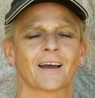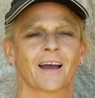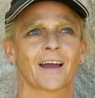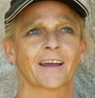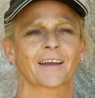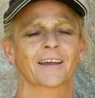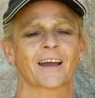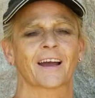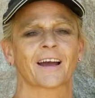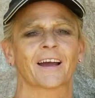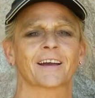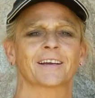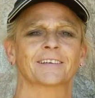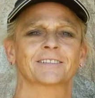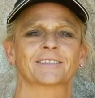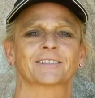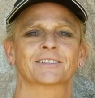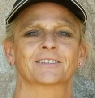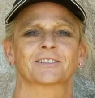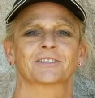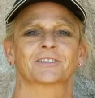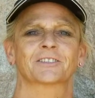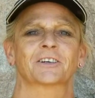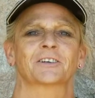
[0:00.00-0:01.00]
Hi guys,
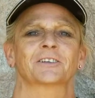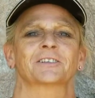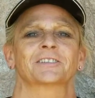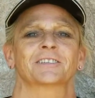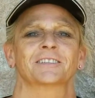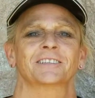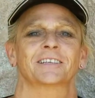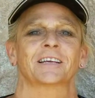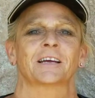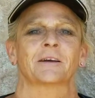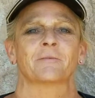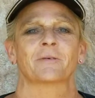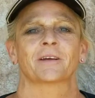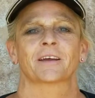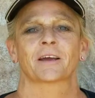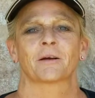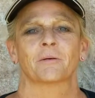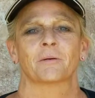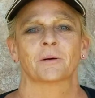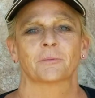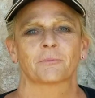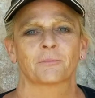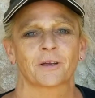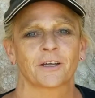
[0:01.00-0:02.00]
it's Darcy Deming
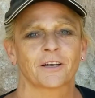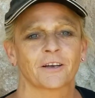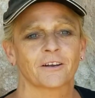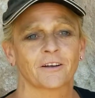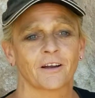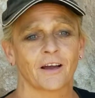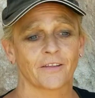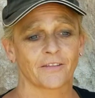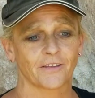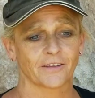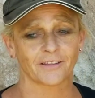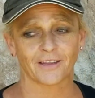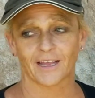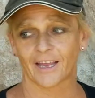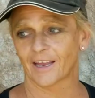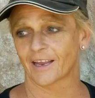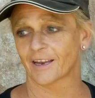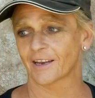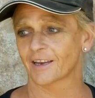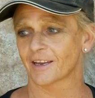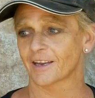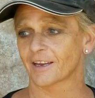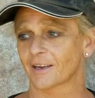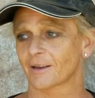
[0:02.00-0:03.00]
up here on the
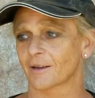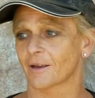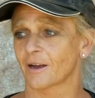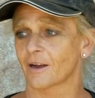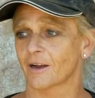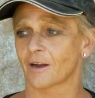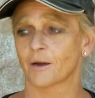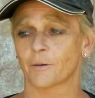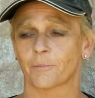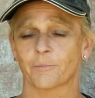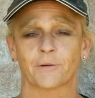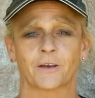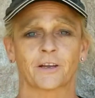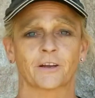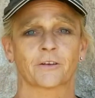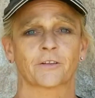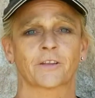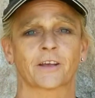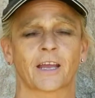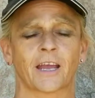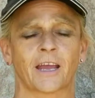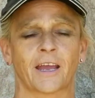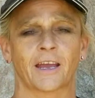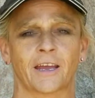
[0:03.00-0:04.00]
landing up near
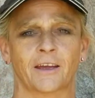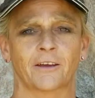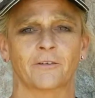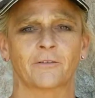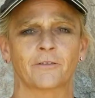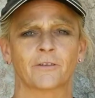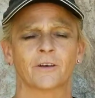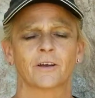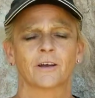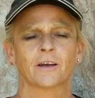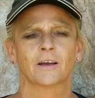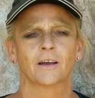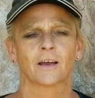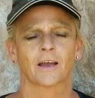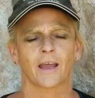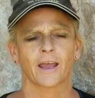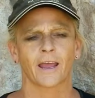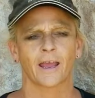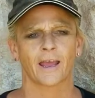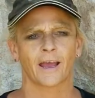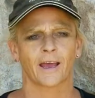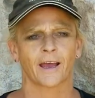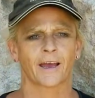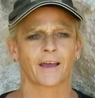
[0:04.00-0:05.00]
the cave
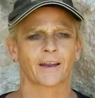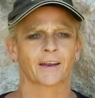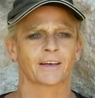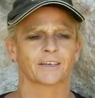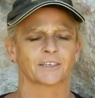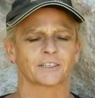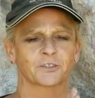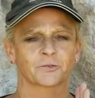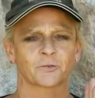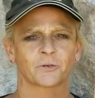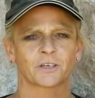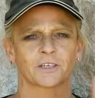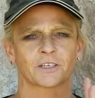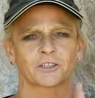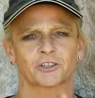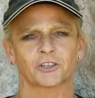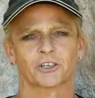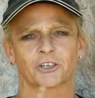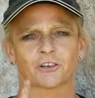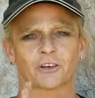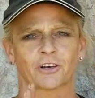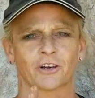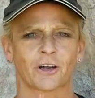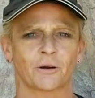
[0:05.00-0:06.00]
and I just wanted to
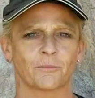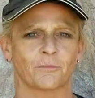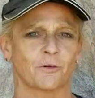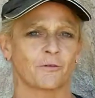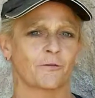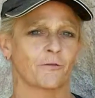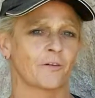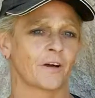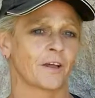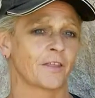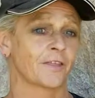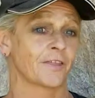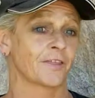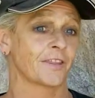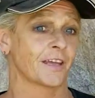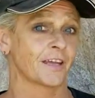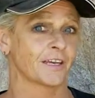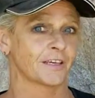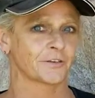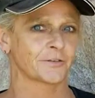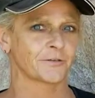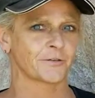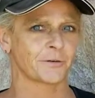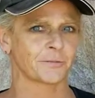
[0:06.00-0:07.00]
share a couple fun
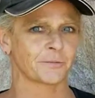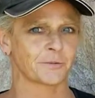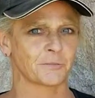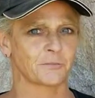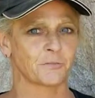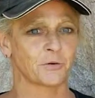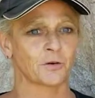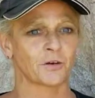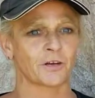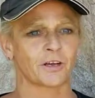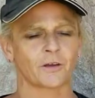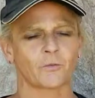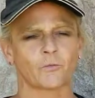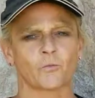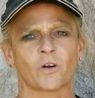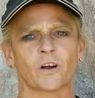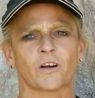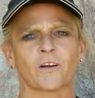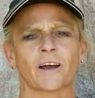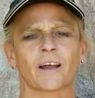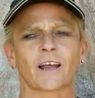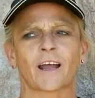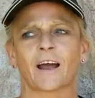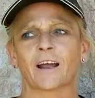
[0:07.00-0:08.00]
things from the book and
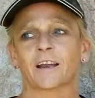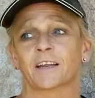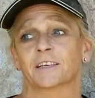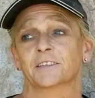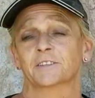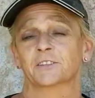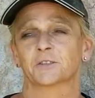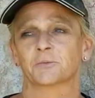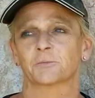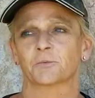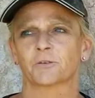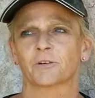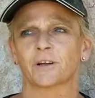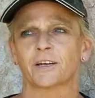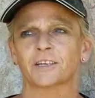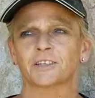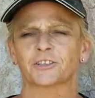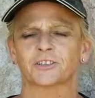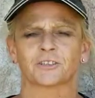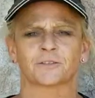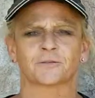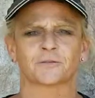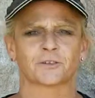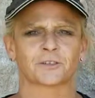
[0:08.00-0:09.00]
where I got
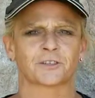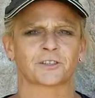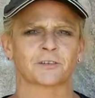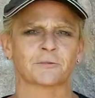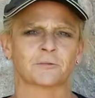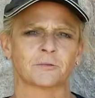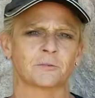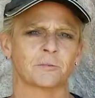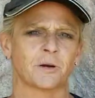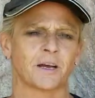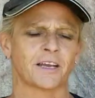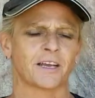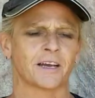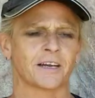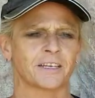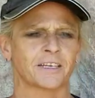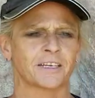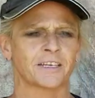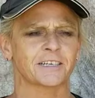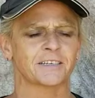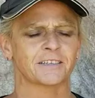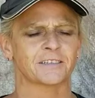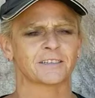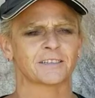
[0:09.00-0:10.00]
inspiration for some of my
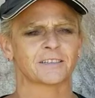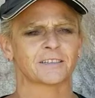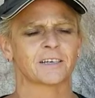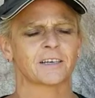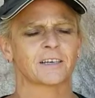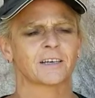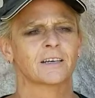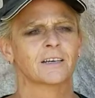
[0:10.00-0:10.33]
ideas.